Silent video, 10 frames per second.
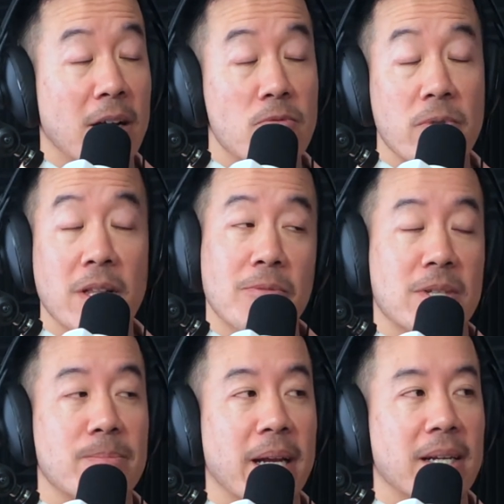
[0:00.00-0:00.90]
and I really
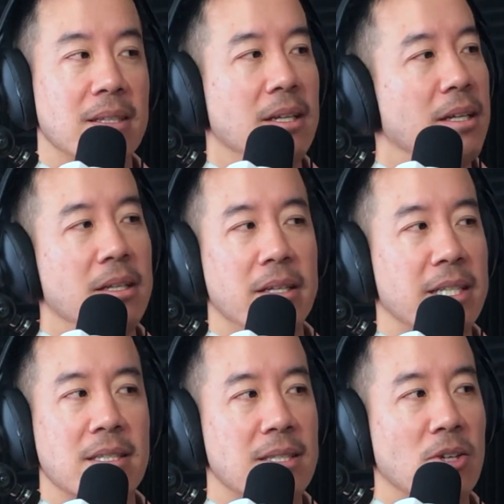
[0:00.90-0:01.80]
respect,
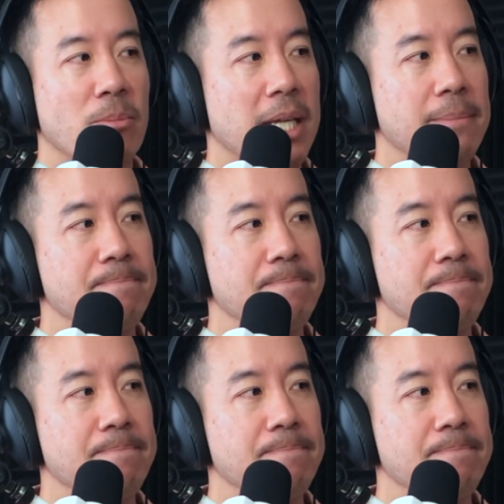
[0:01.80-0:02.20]
it's just not me.